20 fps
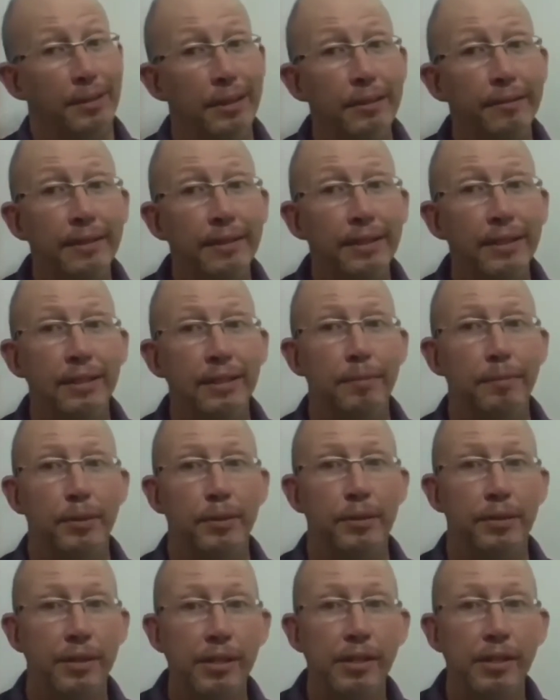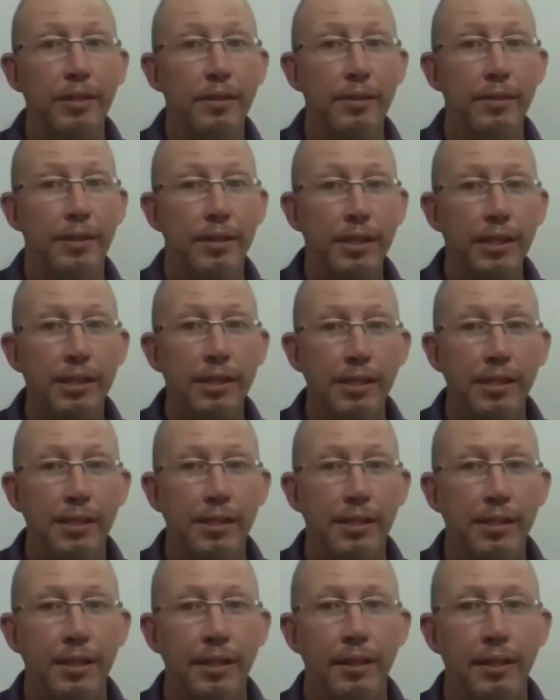in Brazil
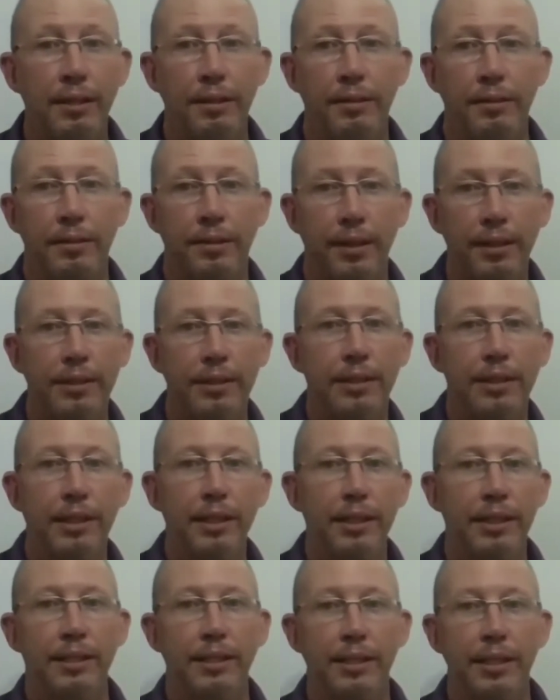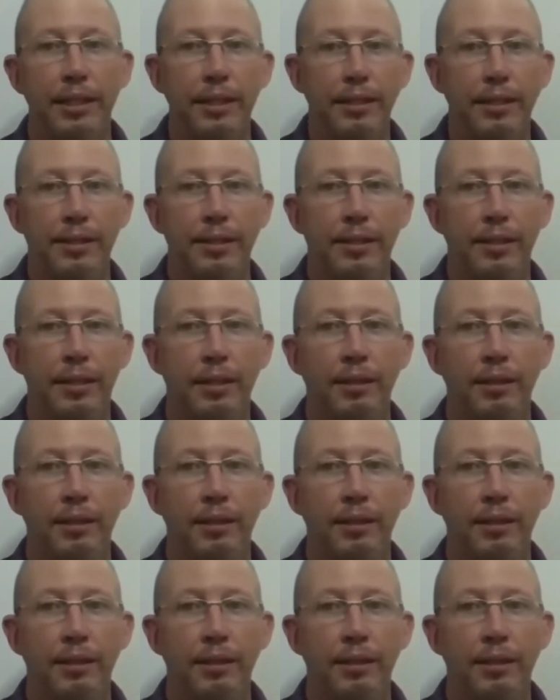since 1986?